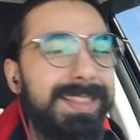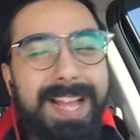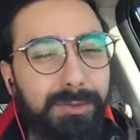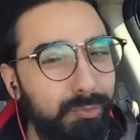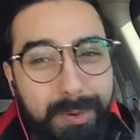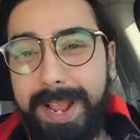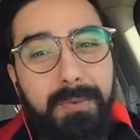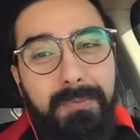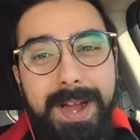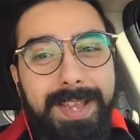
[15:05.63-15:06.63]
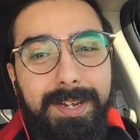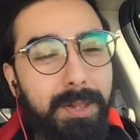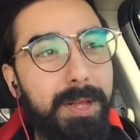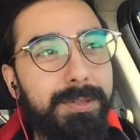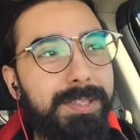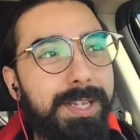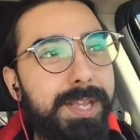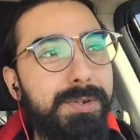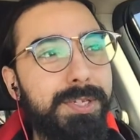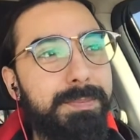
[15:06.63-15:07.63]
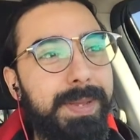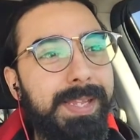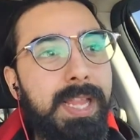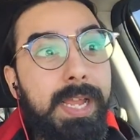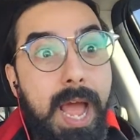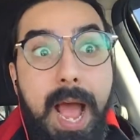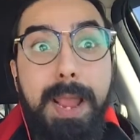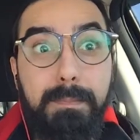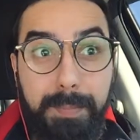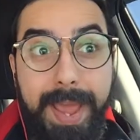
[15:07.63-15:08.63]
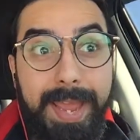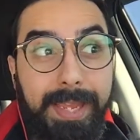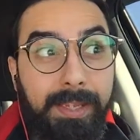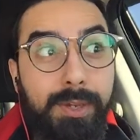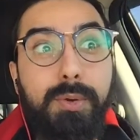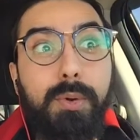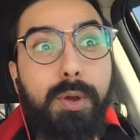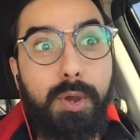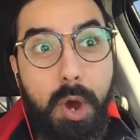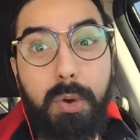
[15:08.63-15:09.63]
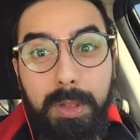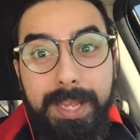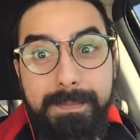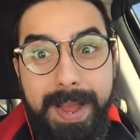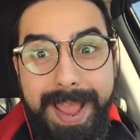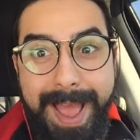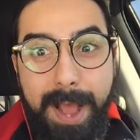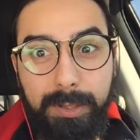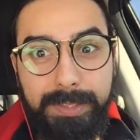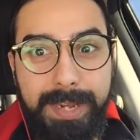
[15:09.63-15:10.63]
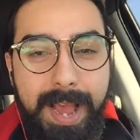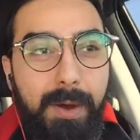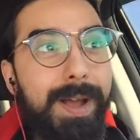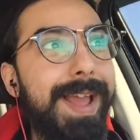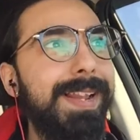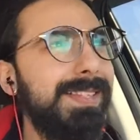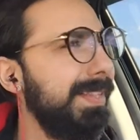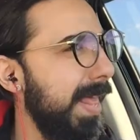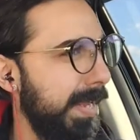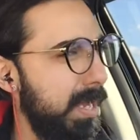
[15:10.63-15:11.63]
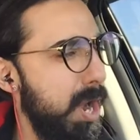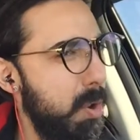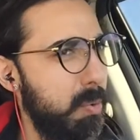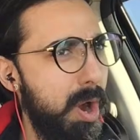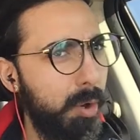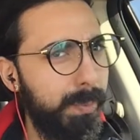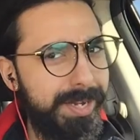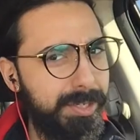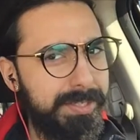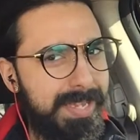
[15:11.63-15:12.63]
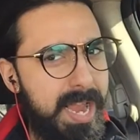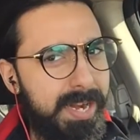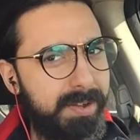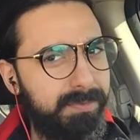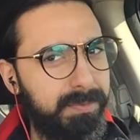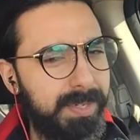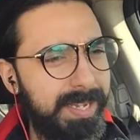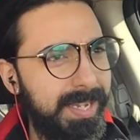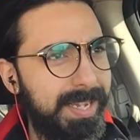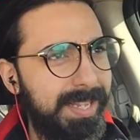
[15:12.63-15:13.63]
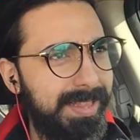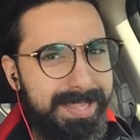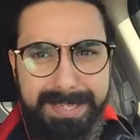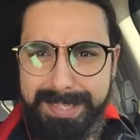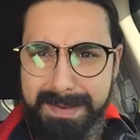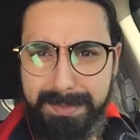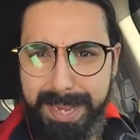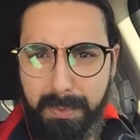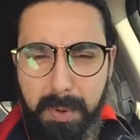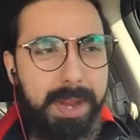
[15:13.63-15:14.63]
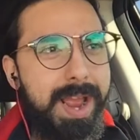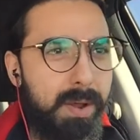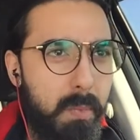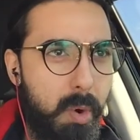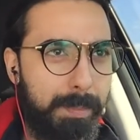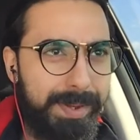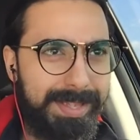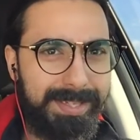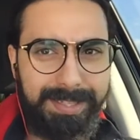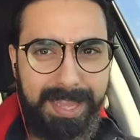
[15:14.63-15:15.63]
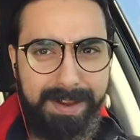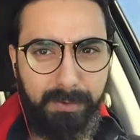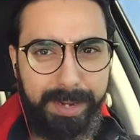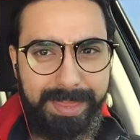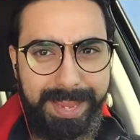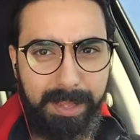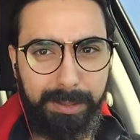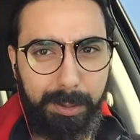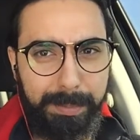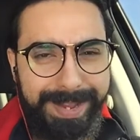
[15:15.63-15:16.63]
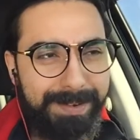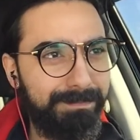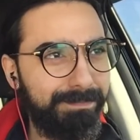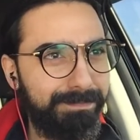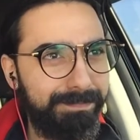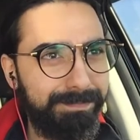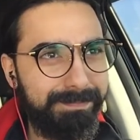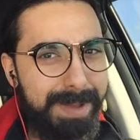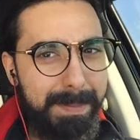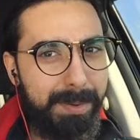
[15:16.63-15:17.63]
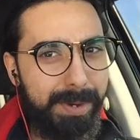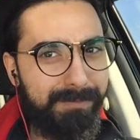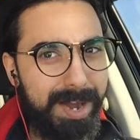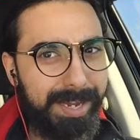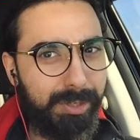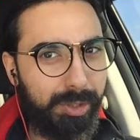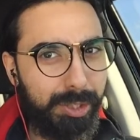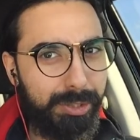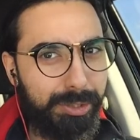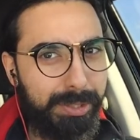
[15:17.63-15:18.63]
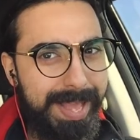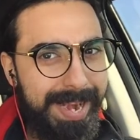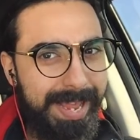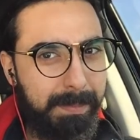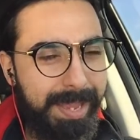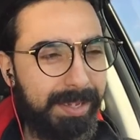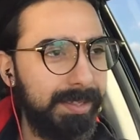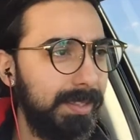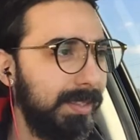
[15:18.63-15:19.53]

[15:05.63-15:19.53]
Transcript: That's real fucking close to you just being like, I'm paying you, go clean my house now. And it's like, oh, are we just kind of, this seems like we're kind of warping this slavery thing a little bit. Maybe we fucking shouldn't do that, Amy.